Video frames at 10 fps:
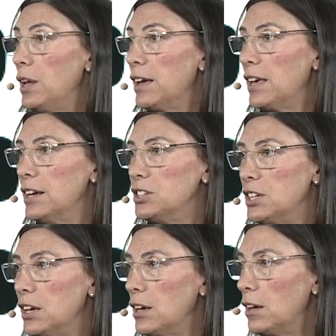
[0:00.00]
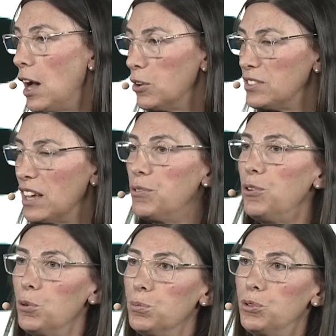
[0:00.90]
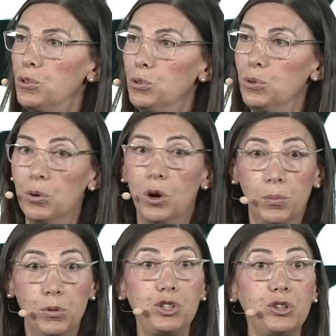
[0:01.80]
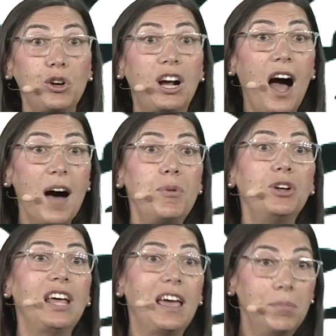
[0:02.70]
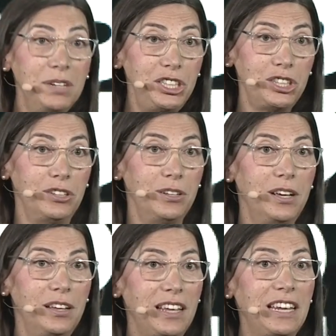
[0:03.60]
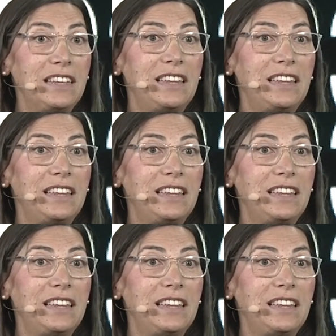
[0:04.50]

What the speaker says: engaged outside firms to measure the carbon emission that it